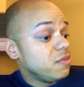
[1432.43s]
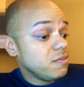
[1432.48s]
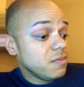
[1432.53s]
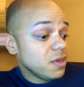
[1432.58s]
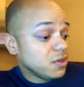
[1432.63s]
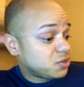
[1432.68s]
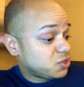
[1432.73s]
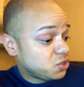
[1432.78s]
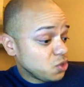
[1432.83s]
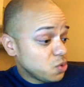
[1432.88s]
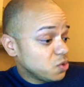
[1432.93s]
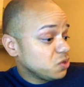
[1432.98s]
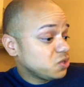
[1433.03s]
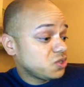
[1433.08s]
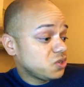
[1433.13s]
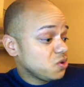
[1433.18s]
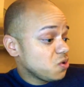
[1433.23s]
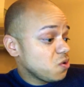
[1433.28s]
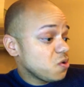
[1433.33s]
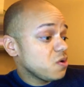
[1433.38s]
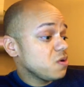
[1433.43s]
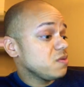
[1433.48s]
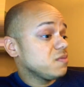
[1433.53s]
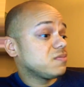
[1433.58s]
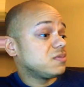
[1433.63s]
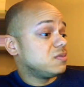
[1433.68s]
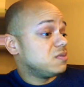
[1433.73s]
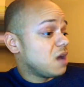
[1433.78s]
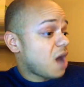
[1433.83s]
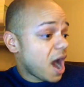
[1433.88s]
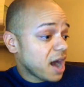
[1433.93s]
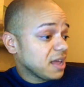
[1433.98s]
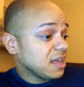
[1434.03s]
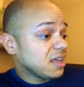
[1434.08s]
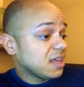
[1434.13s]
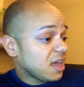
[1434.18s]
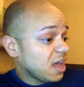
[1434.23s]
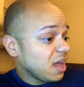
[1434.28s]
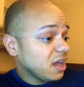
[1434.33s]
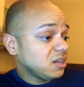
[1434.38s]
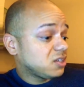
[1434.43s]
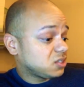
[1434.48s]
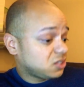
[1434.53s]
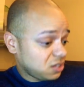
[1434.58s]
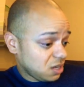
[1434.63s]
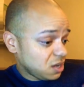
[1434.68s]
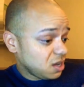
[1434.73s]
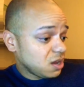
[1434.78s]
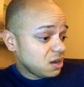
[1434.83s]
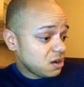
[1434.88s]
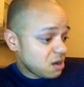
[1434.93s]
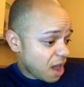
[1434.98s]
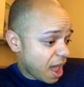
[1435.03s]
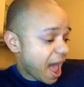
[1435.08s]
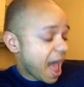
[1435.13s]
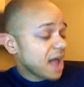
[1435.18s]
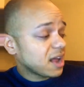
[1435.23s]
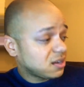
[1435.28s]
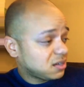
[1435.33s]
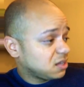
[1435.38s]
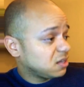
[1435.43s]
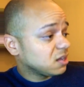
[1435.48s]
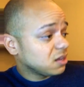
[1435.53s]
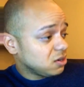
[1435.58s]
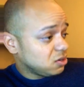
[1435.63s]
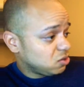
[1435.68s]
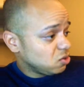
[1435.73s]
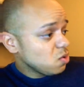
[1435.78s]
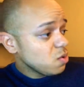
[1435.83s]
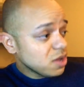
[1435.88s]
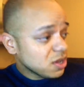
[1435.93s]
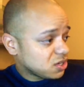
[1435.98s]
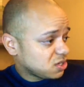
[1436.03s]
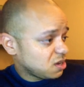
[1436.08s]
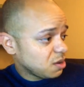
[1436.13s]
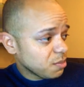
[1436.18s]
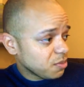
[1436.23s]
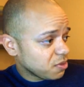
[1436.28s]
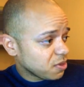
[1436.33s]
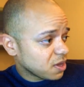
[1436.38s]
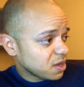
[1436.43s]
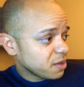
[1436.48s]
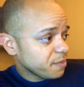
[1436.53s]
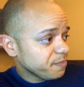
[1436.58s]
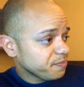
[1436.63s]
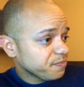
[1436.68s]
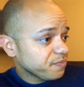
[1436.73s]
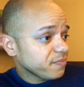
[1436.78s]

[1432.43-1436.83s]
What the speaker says: As soon as you're not engaged in acting and doing something,